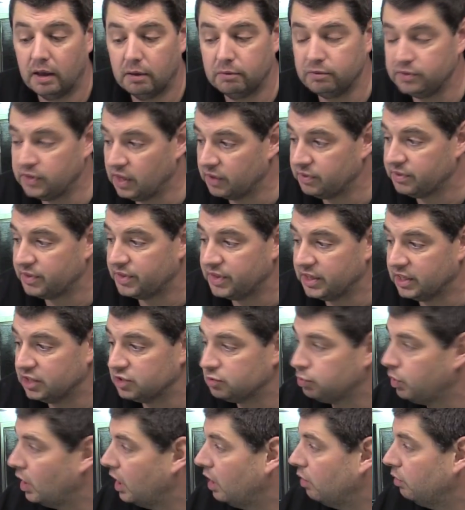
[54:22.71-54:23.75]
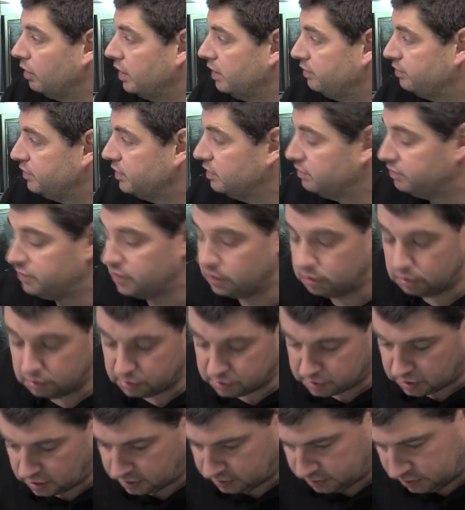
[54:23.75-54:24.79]
the other thing as well if you've
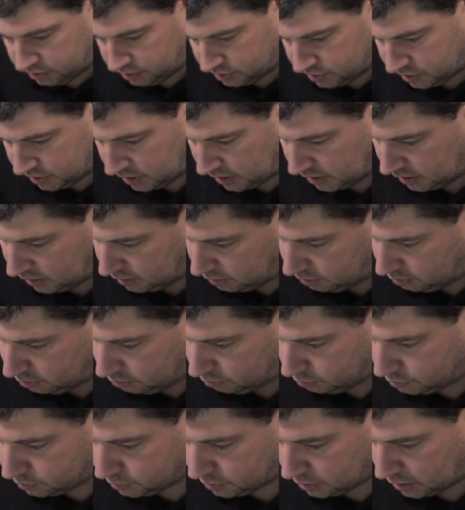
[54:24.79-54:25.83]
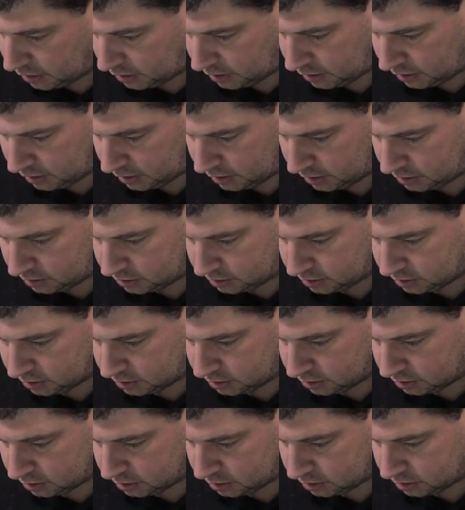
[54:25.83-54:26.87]
used I did you say use uh,
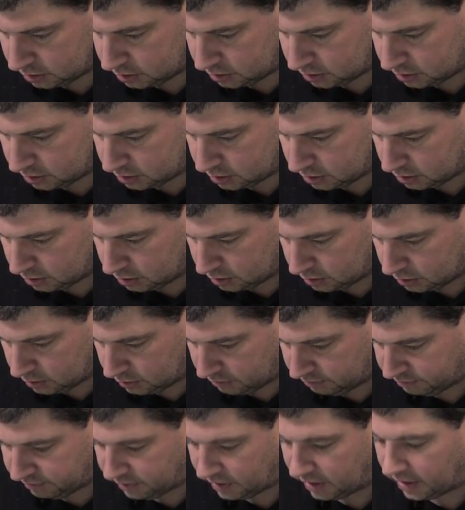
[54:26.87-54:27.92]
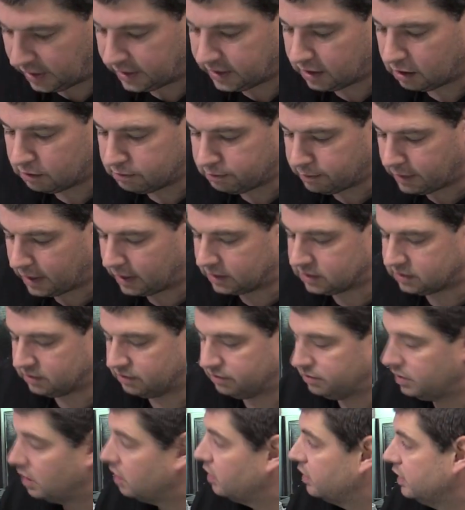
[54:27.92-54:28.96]
Vallejo matte
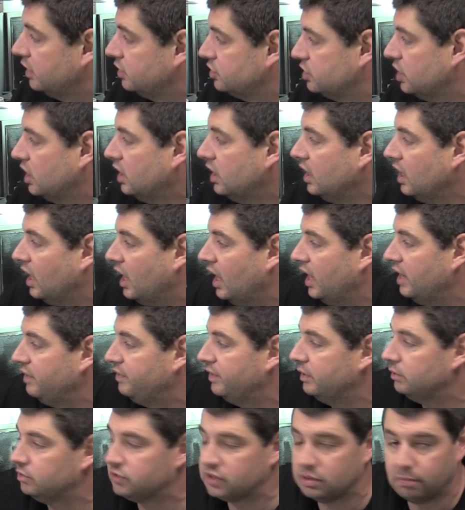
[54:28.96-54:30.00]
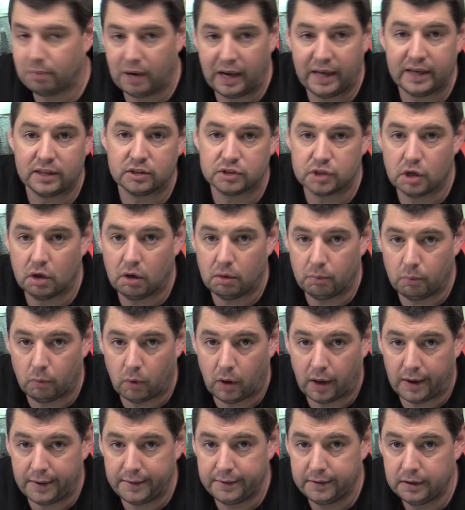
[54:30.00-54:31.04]
varnish if it was the black top
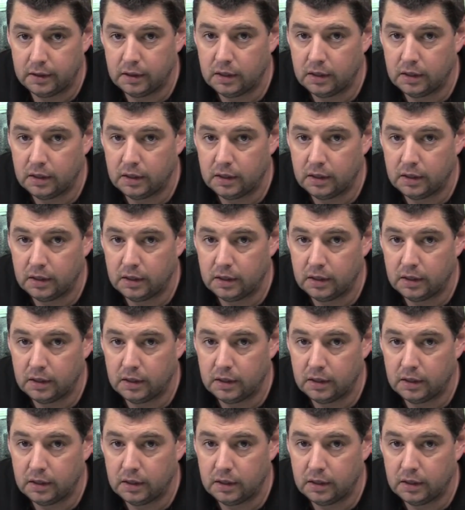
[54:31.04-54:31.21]
one